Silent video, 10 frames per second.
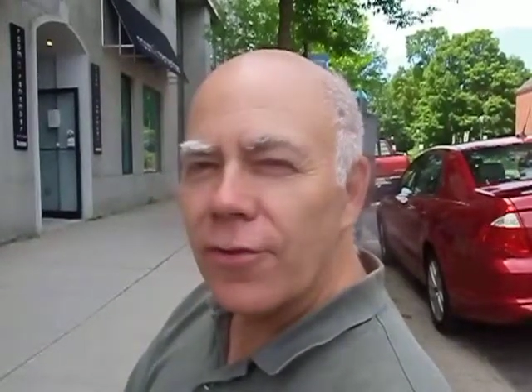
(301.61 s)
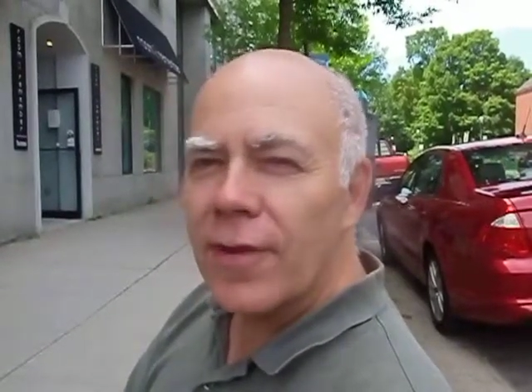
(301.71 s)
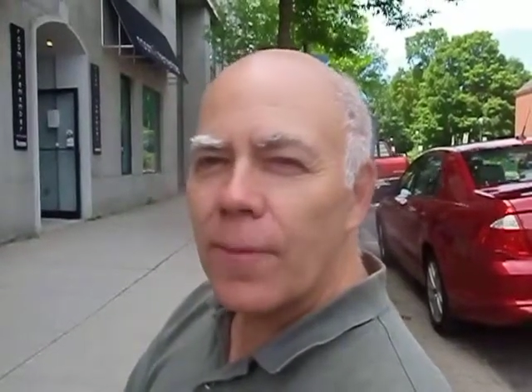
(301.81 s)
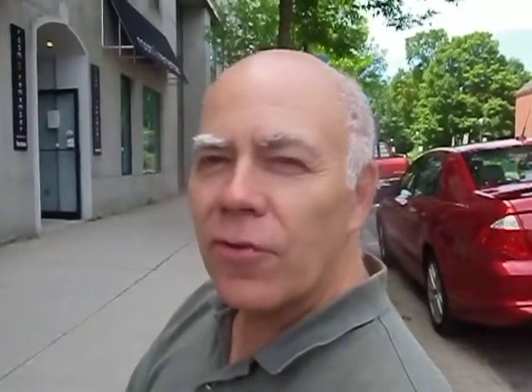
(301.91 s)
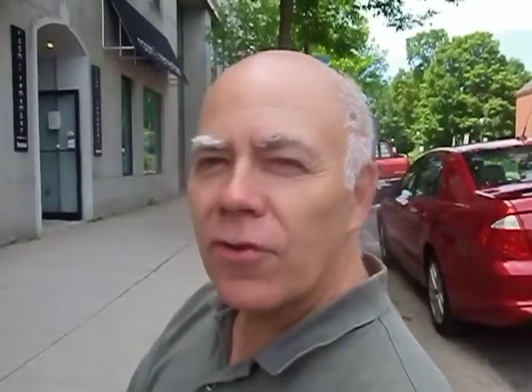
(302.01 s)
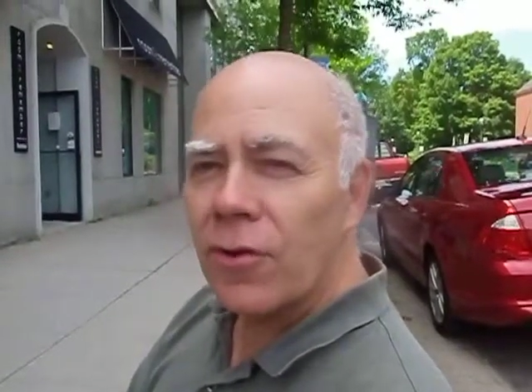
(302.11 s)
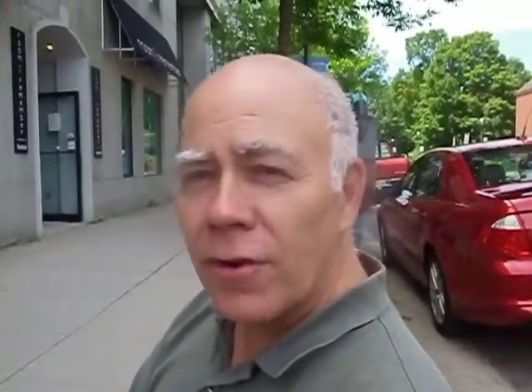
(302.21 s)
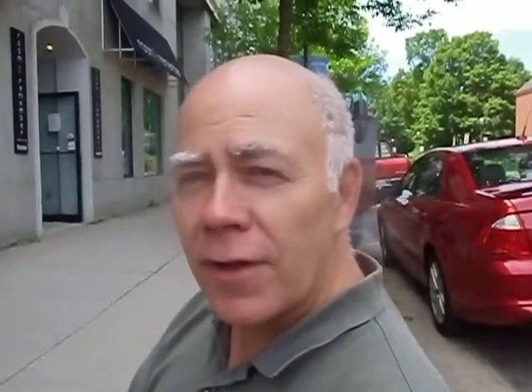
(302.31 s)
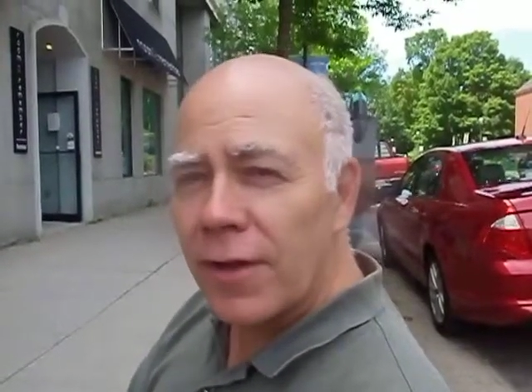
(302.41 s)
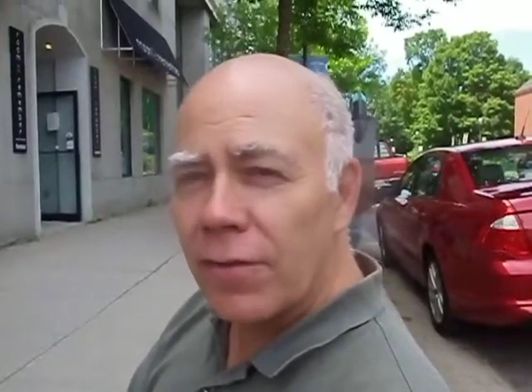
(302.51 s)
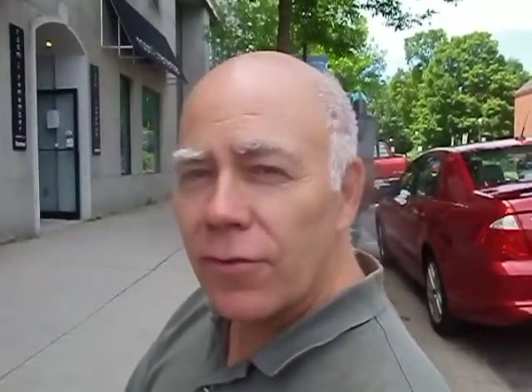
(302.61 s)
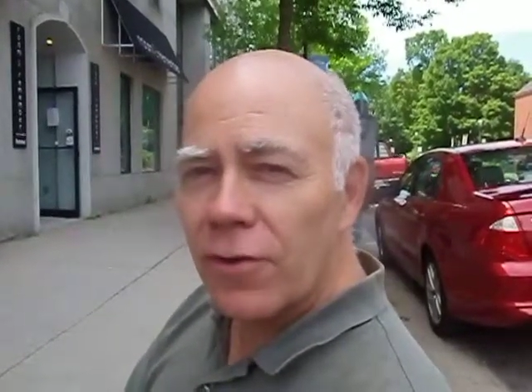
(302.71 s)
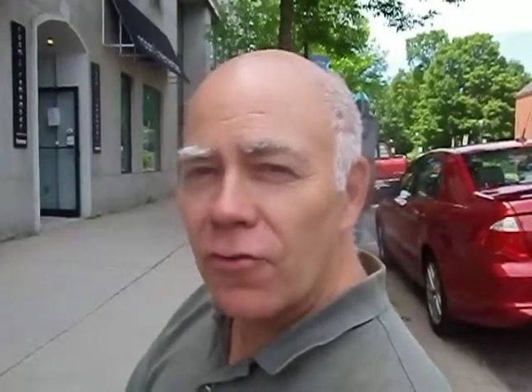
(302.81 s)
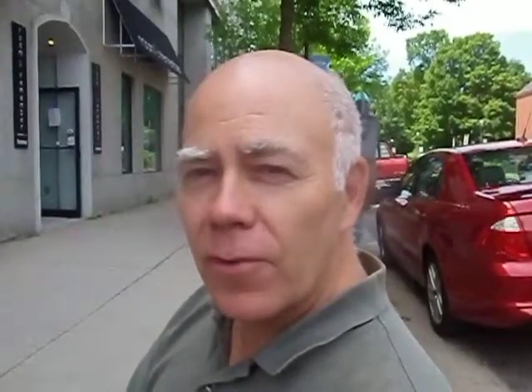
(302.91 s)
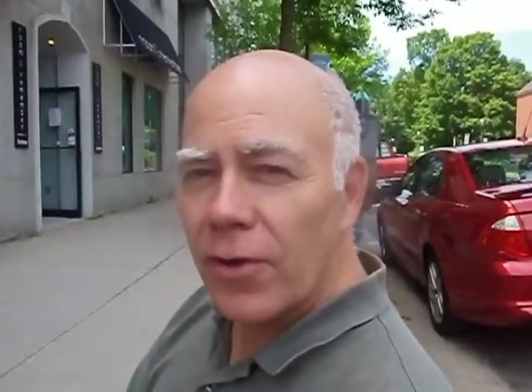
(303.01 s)
It's the absurdity of the
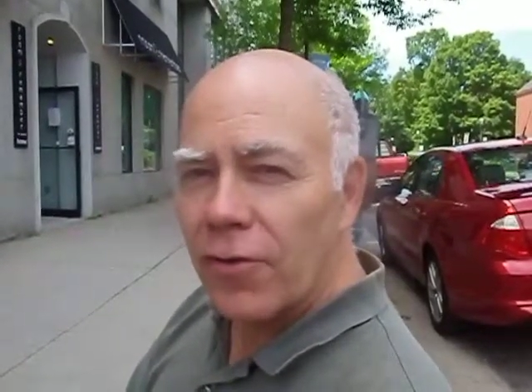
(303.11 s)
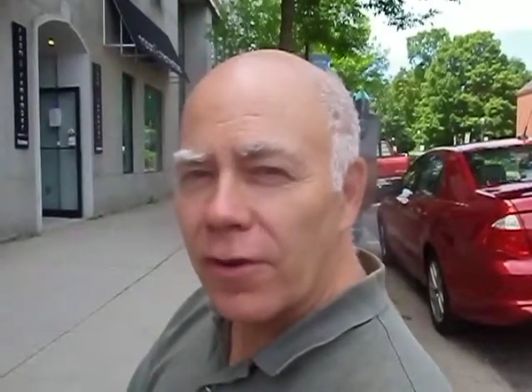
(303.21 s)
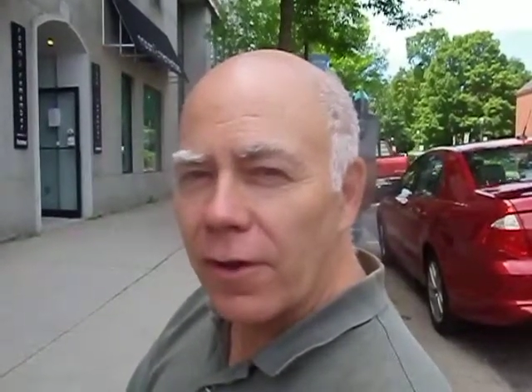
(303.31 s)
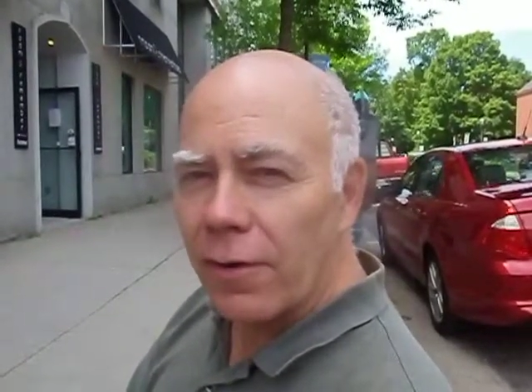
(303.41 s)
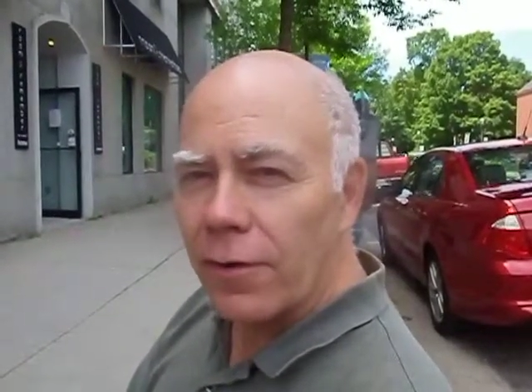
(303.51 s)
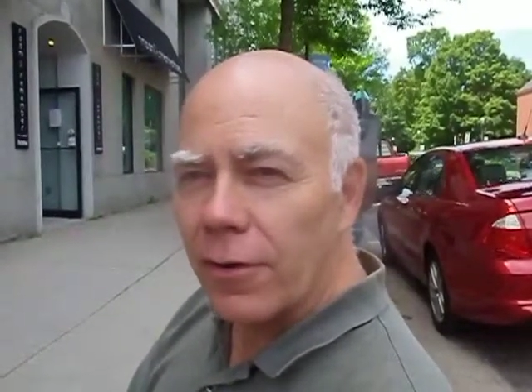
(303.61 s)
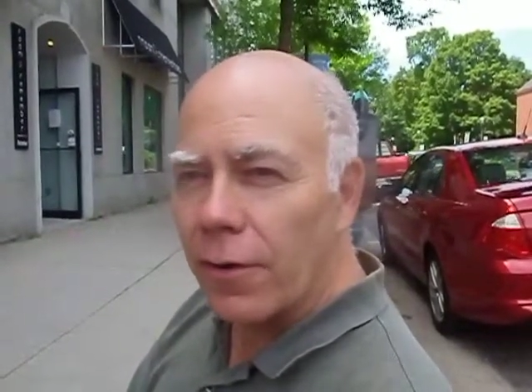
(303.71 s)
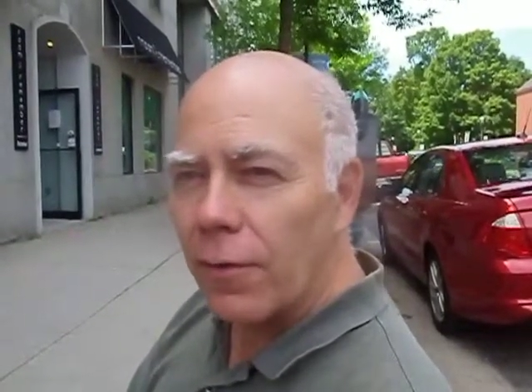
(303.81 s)
situation here. You know,